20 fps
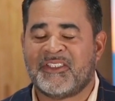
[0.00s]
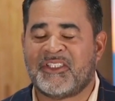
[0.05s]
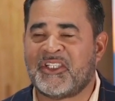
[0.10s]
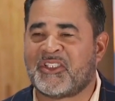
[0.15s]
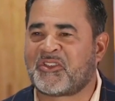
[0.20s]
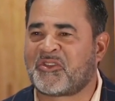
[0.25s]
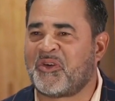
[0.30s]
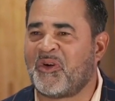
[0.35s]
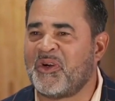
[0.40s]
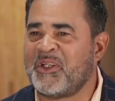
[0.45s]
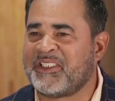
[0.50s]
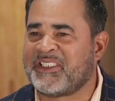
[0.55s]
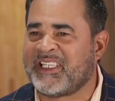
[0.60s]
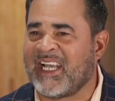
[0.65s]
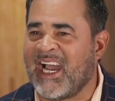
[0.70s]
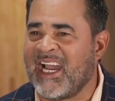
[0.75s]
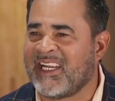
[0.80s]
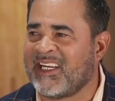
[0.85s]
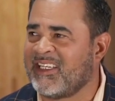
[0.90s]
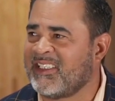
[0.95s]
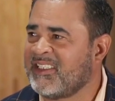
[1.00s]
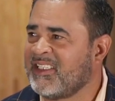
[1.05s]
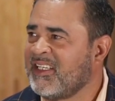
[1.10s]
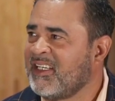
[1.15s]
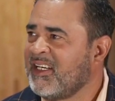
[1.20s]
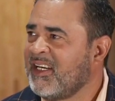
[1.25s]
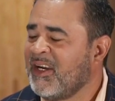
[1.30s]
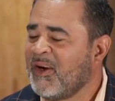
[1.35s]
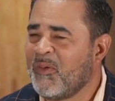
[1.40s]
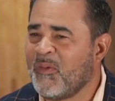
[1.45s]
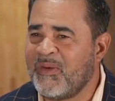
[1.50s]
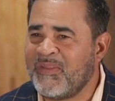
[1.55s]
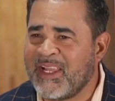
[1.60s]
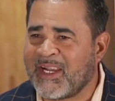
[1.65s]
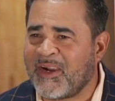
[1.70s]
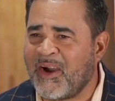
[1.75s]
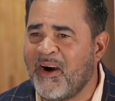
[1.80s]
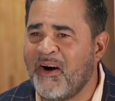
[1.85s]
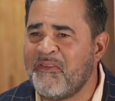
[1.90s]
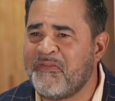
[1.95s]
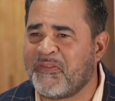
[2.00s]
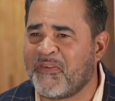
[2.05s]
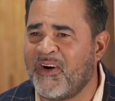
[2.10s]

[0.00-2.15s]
Detroit Tigers. Where'd they come